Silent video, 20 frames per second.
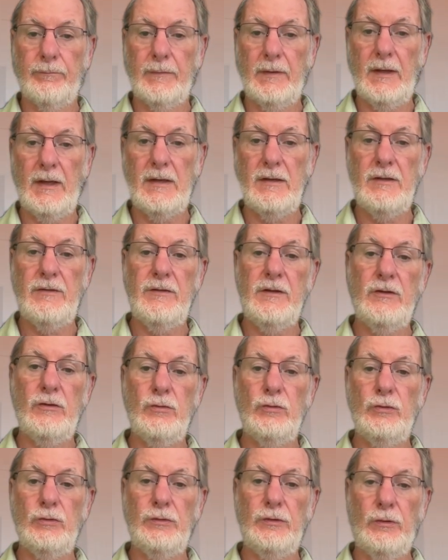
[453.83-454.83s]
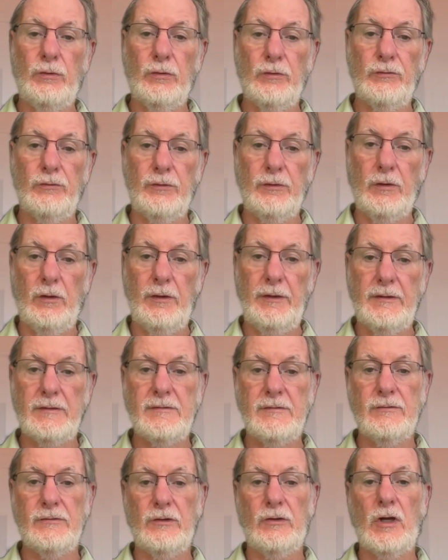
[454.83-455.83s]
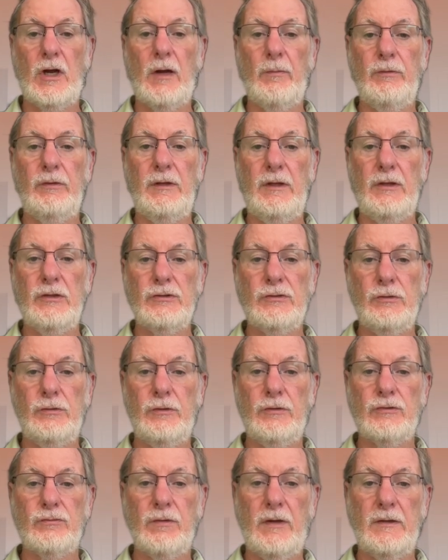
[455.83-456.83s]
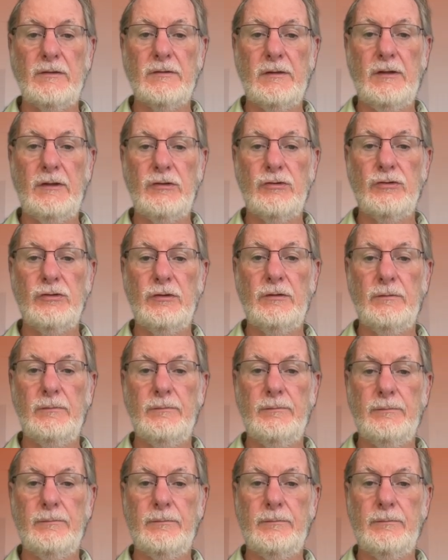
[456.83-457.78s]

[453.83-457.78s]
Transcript: anything you do in orthodontics is a combination of translation,